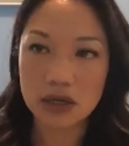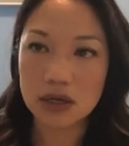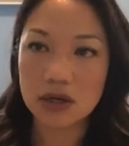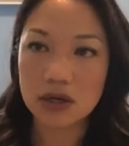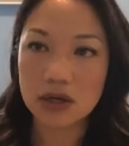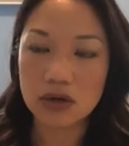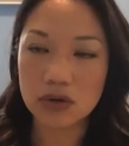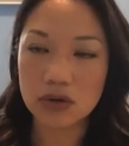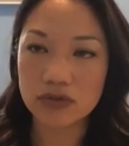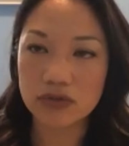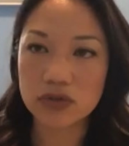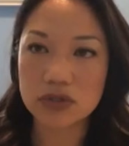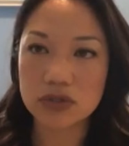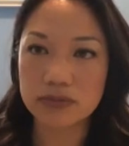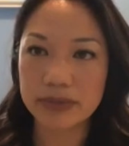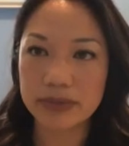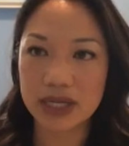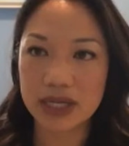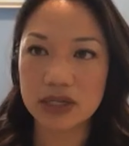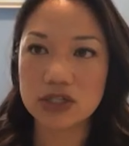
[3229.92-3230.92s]

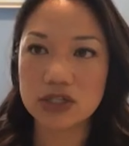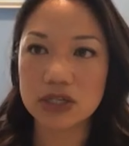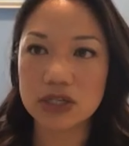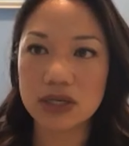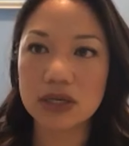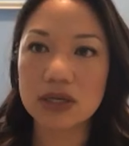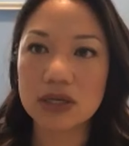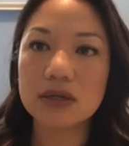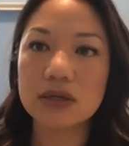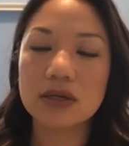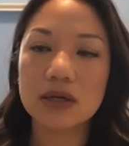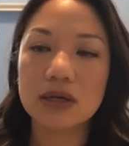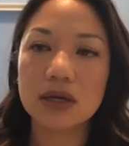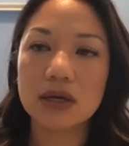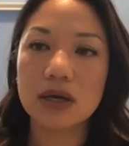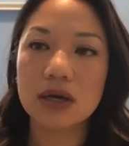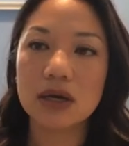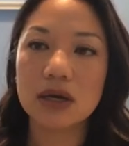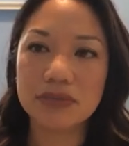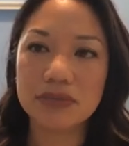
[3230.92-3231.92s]
whoever's managing it,
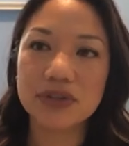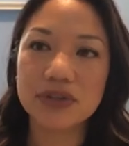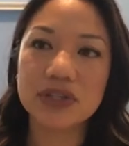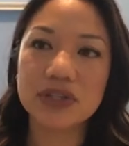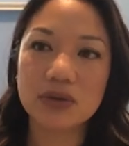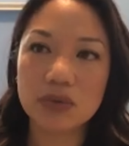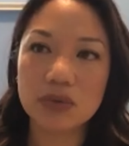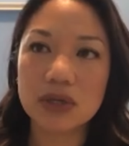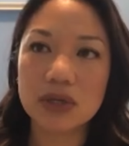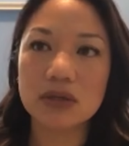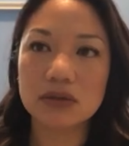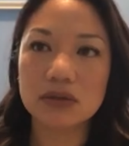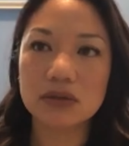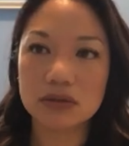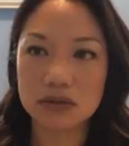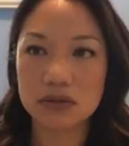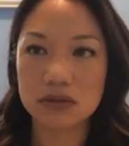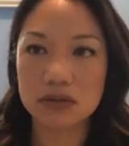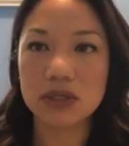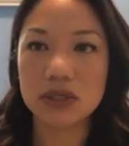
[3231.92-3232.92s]
but they will,
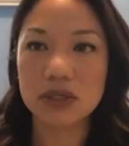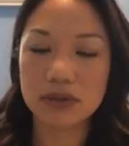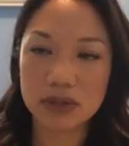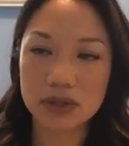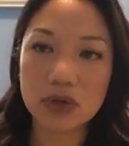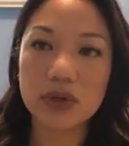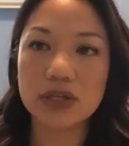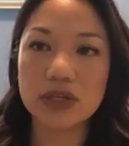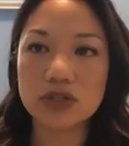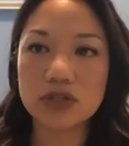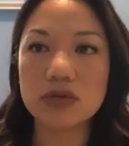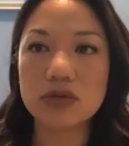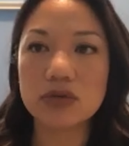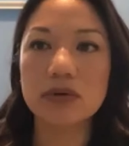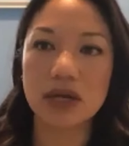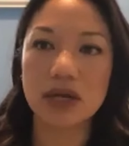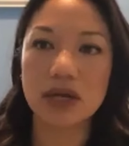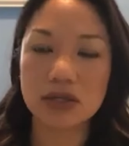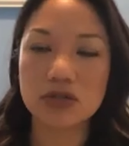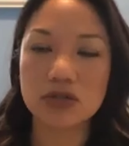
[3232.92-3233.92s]
you know,
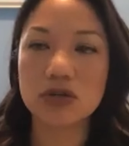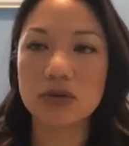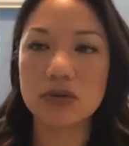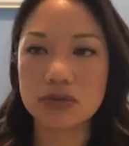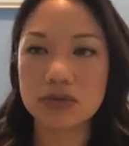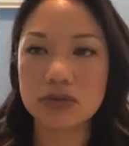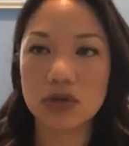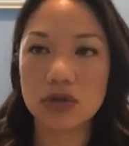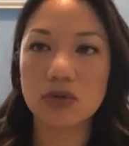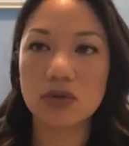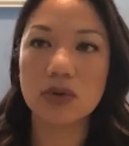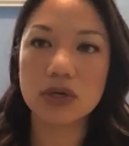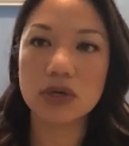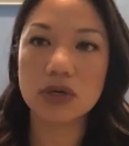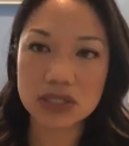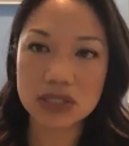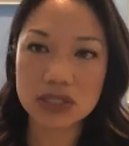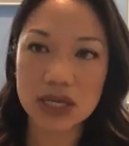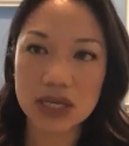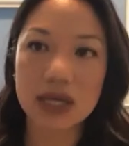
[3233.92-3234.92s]
interact in terms of your
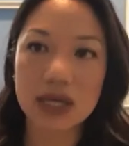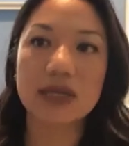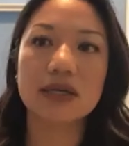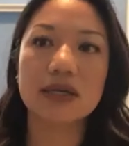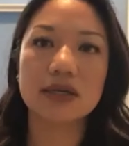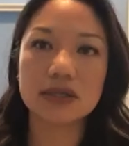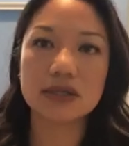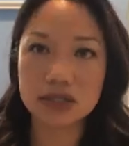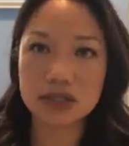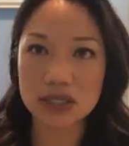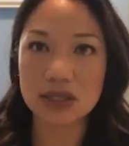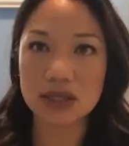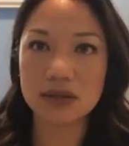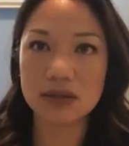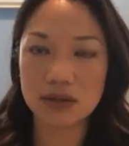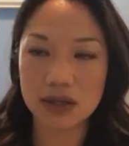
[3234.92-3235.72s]
work status and